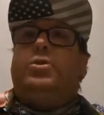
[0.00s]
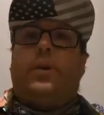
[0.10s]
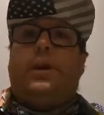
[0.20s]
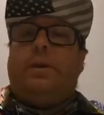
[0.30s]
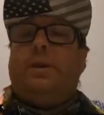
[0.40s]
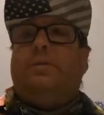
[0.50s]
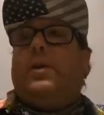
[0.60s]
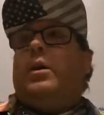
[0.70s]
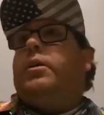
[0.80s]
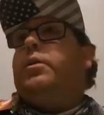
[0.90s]
grand
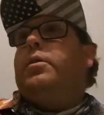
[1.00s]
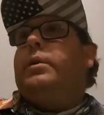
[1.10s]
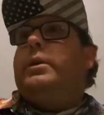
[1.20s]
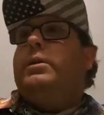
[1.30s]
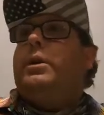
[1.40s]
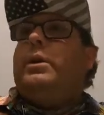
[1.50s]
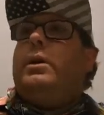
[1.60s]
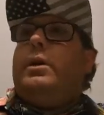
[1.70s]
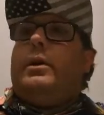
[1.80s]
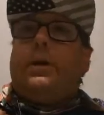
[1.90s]
theft auto, and,
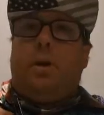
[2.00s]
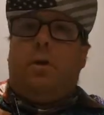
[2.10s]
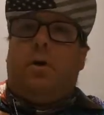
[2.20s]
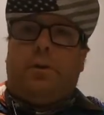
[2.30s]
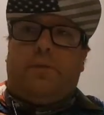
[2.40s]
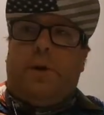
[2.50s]
you know, other